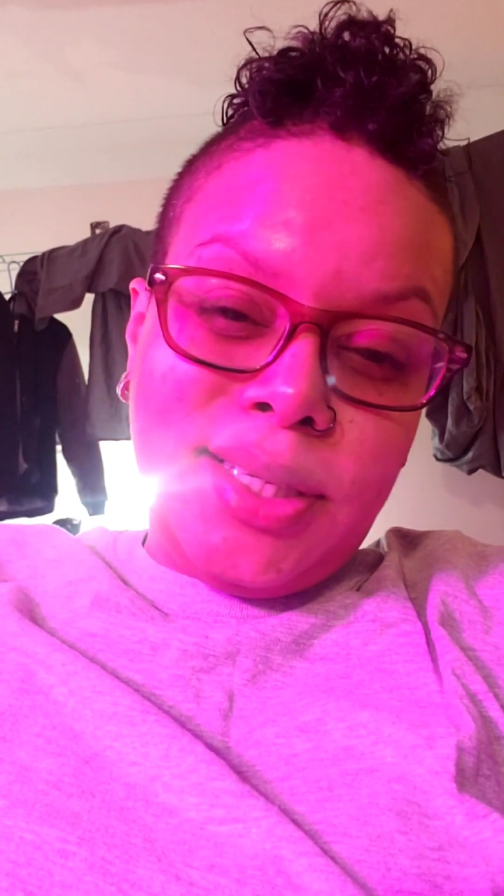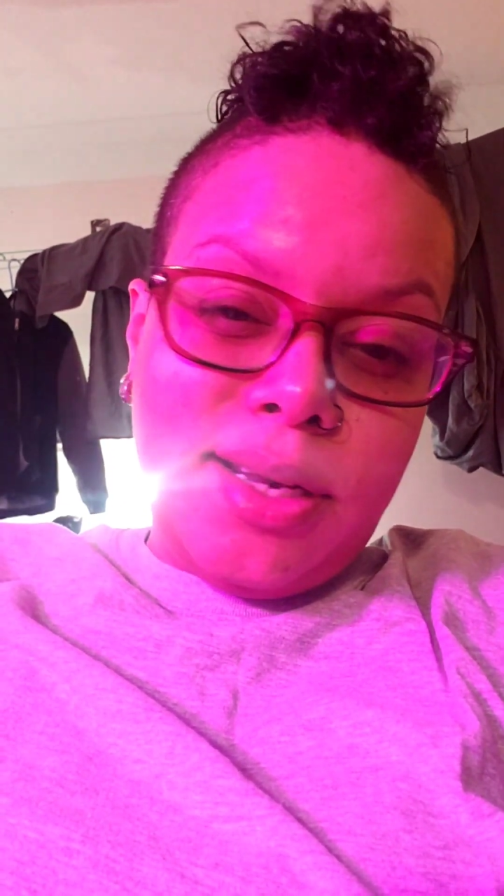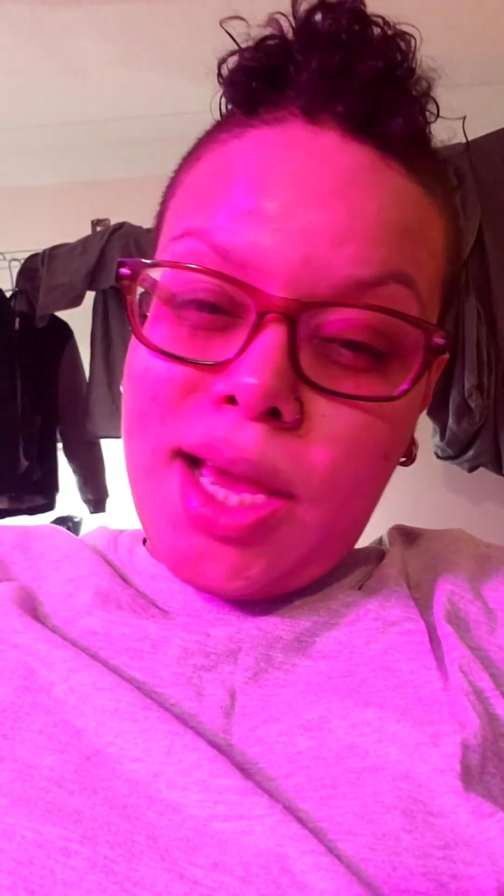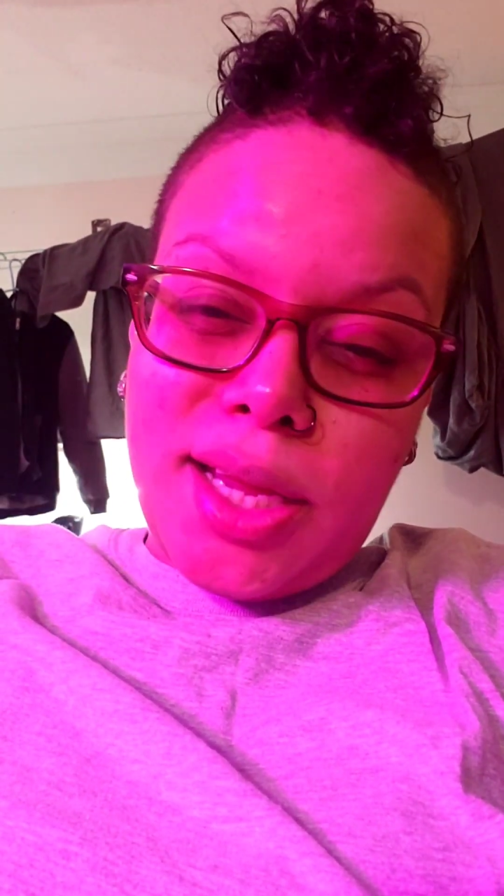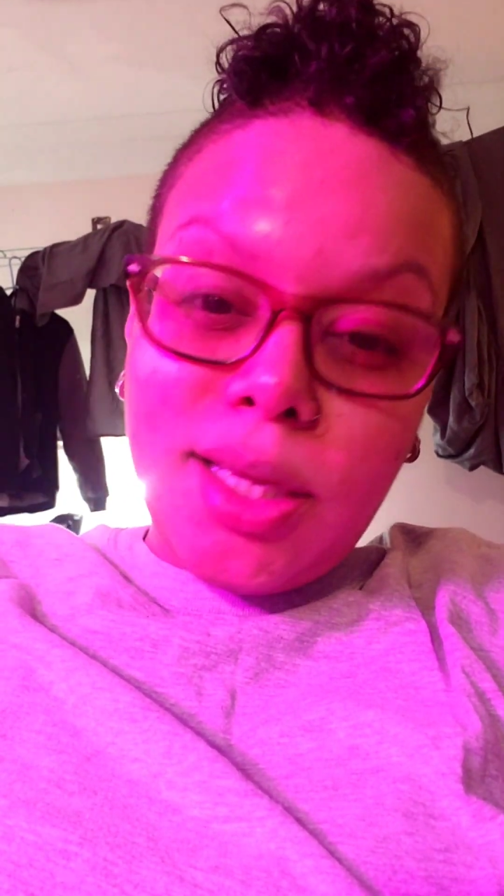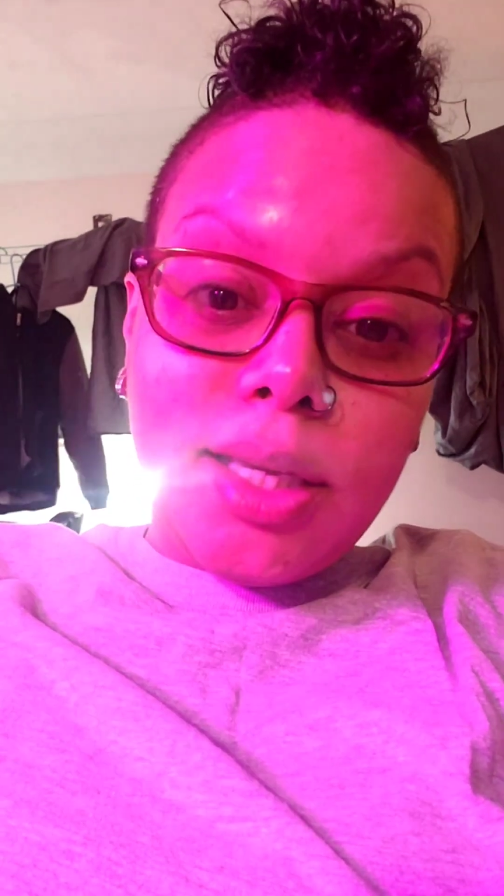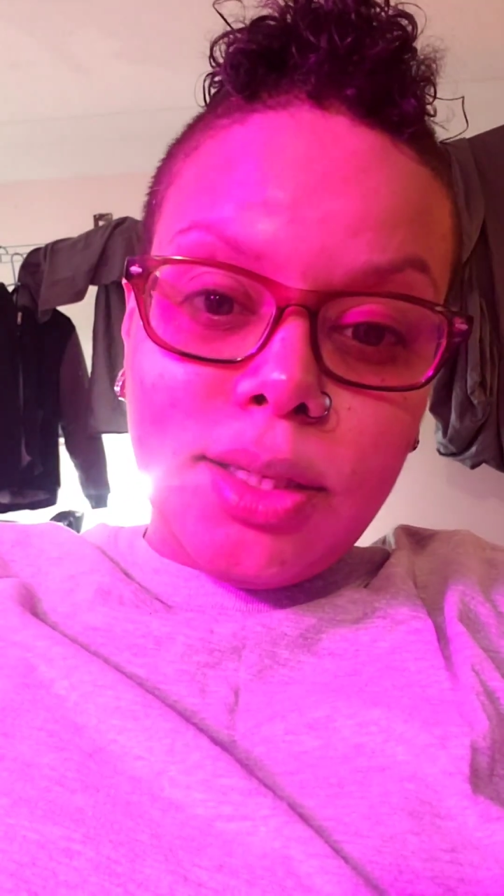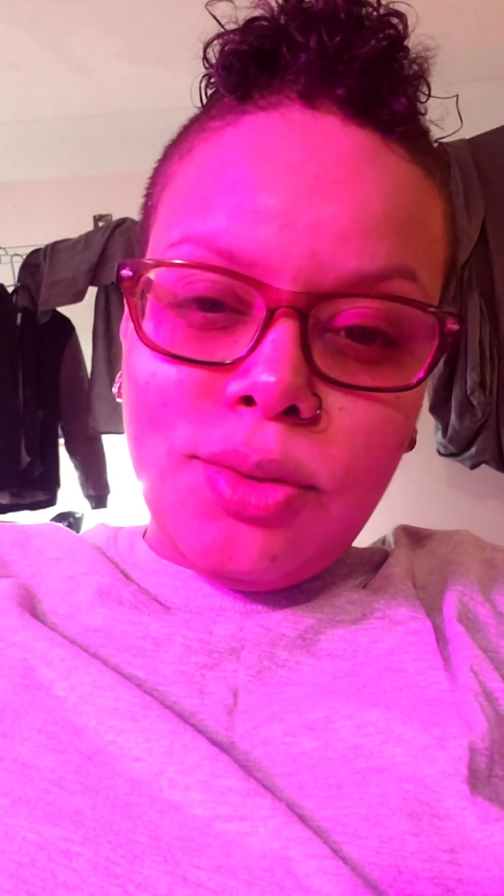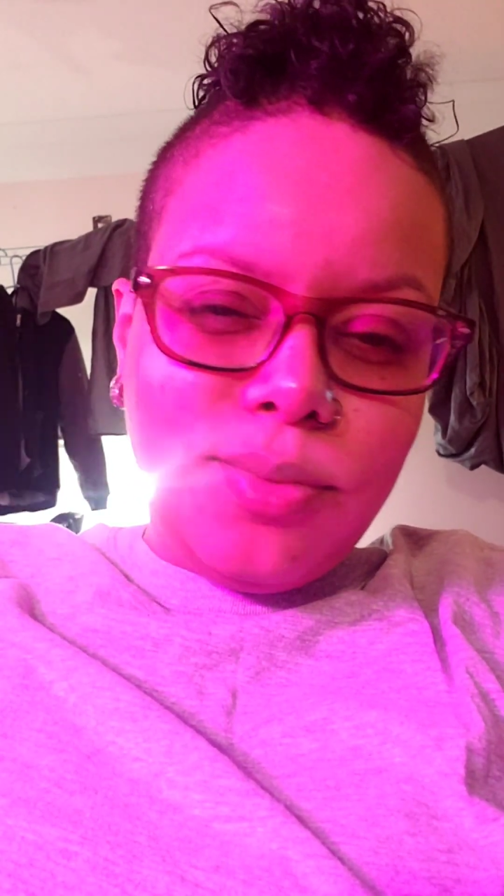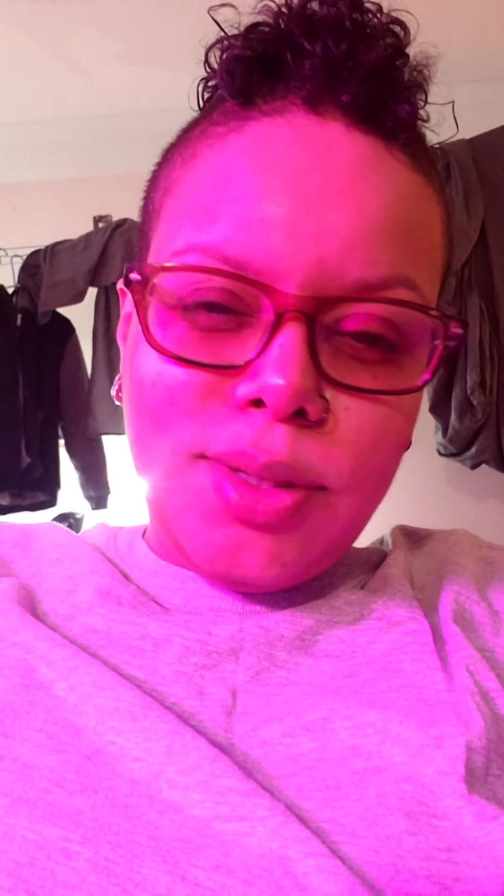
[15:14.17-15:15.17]
not it.
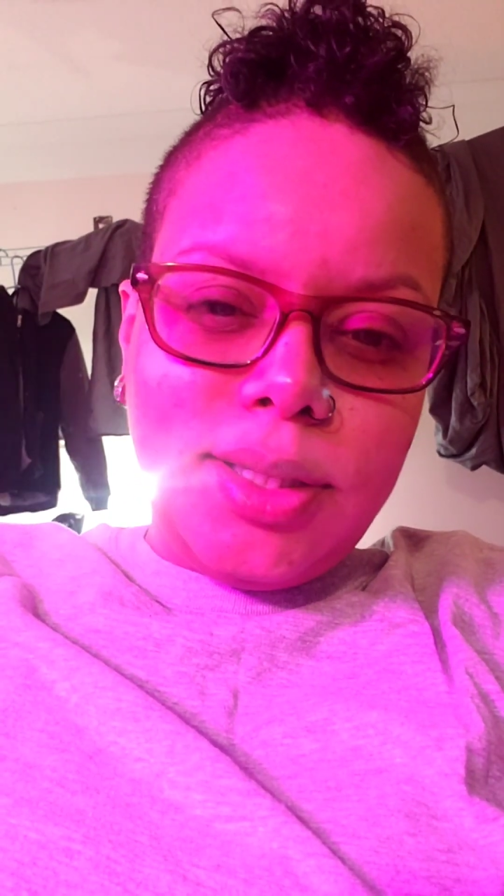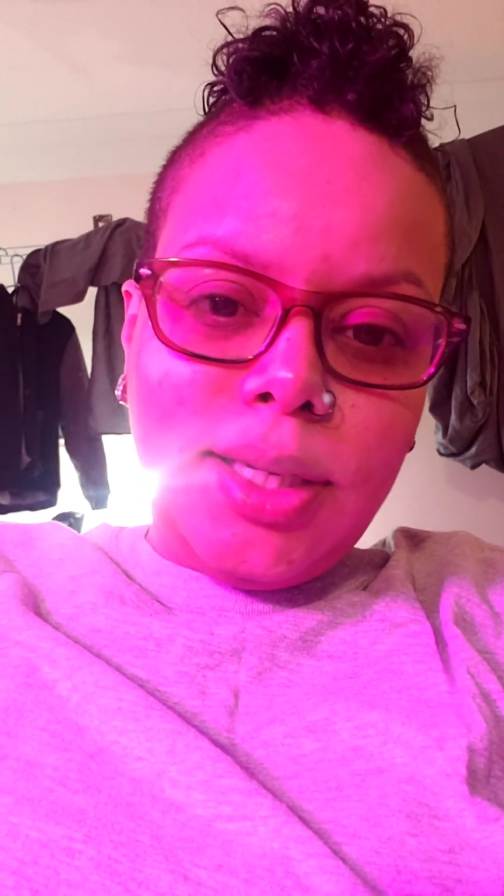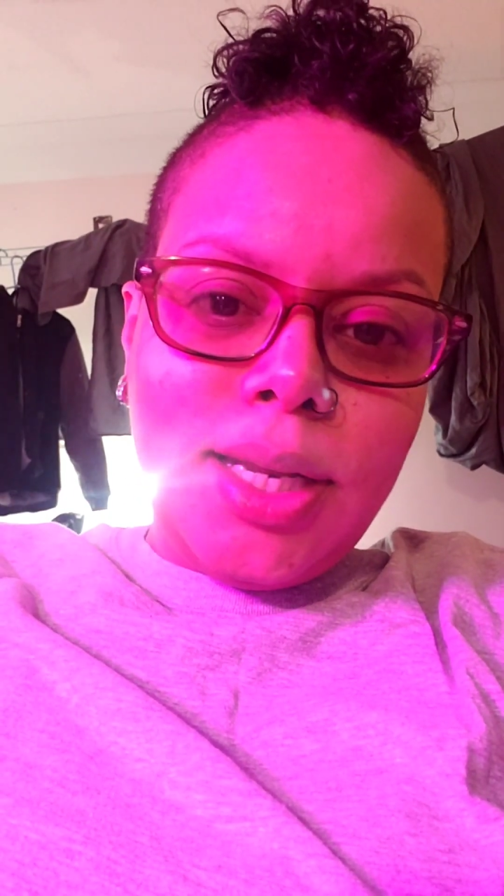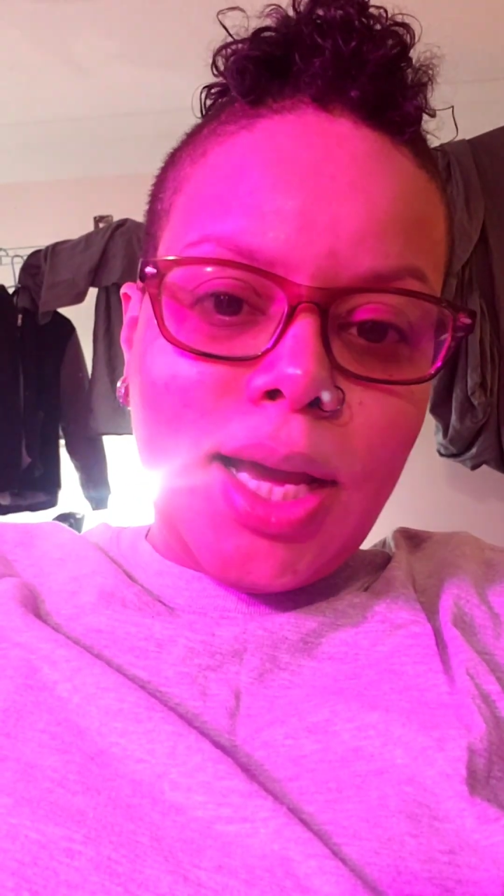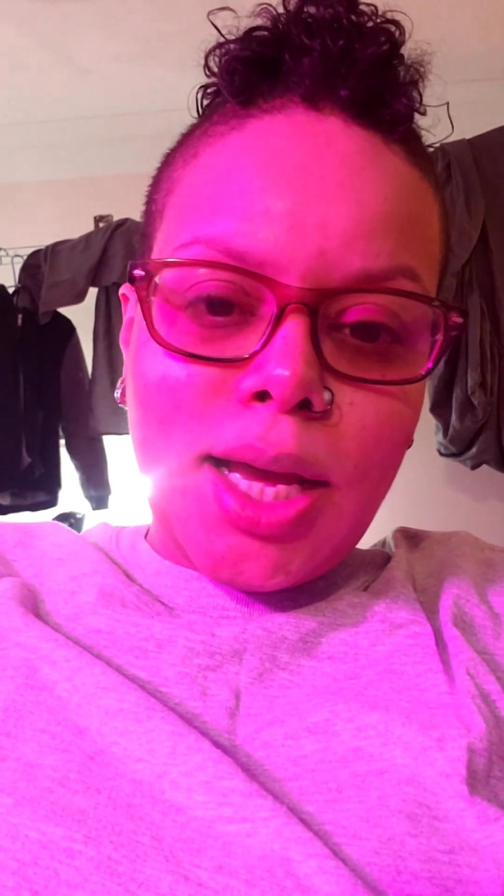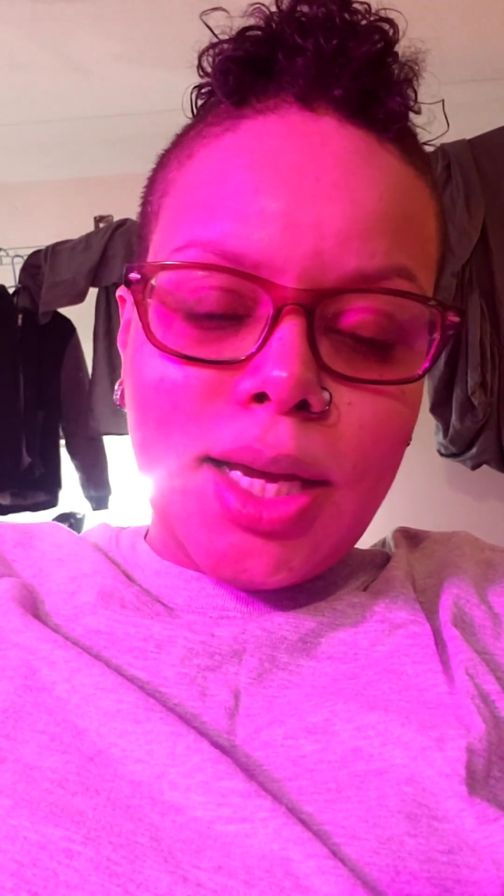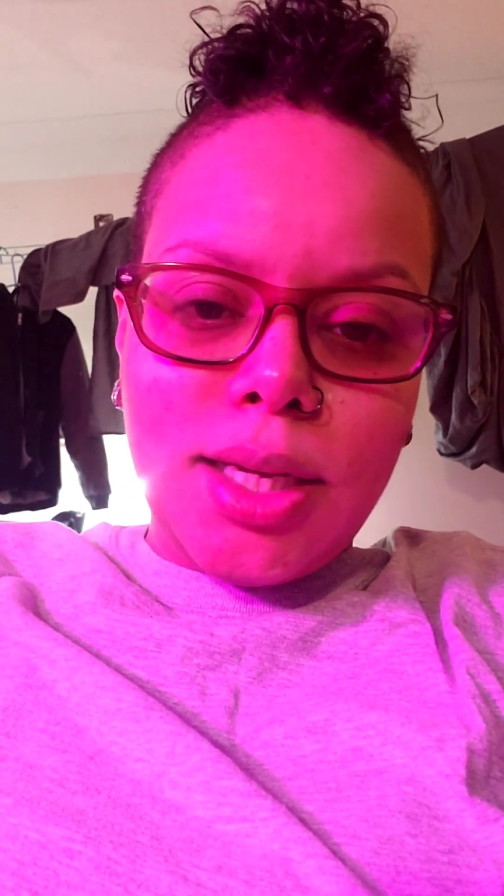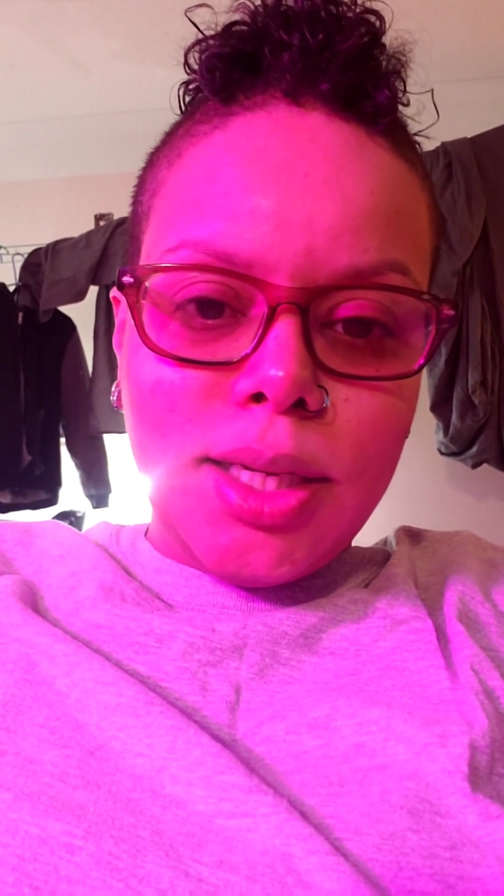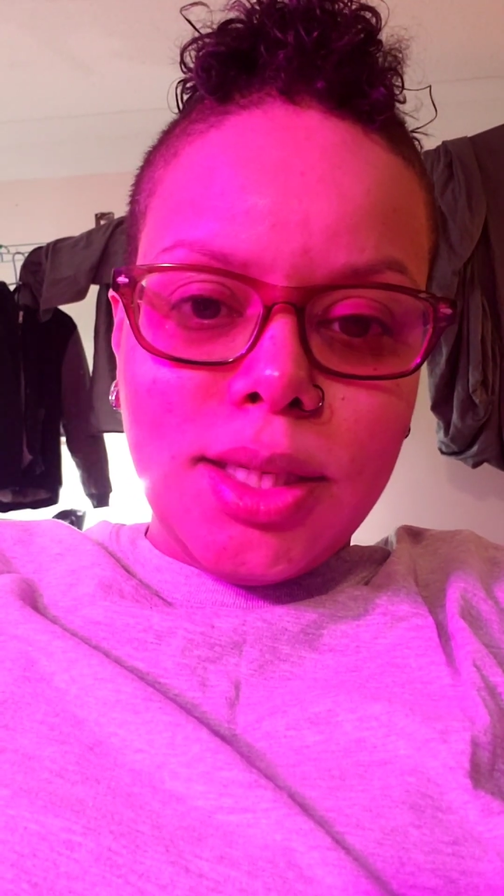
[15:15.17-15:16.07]
You're really not,